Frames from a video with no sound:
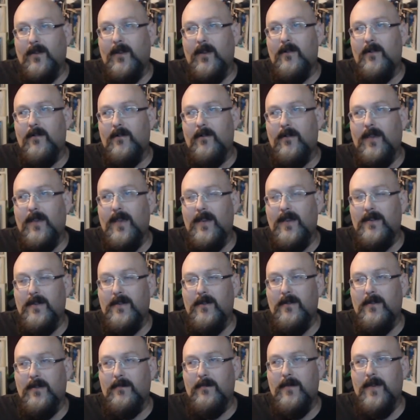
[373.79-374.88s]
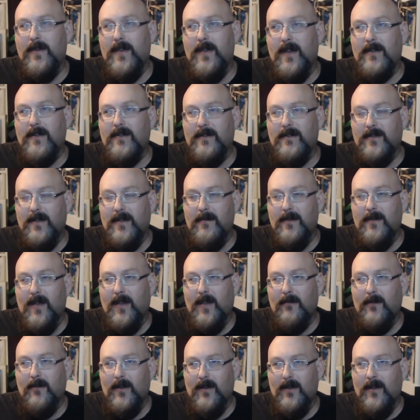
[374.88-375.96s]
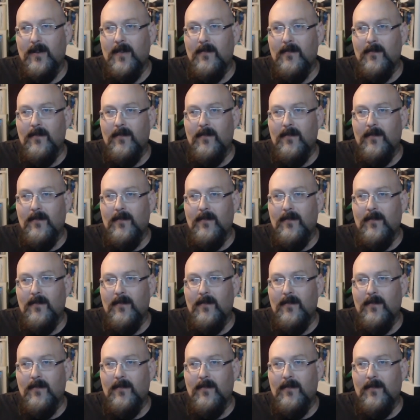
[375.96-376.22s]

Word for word: Coco Keys USB. He actually sent me another one.